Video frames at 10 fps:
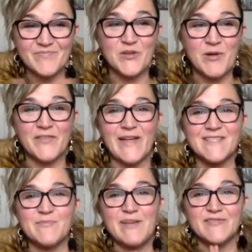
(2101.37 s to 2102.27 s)
You held
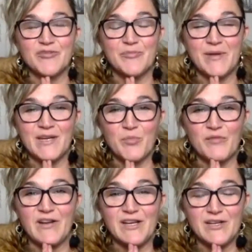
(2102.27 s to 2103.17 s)
that space for me, and it
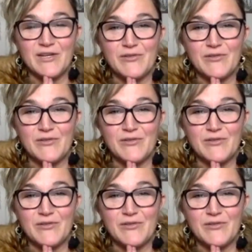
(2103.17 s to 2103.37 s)
provided a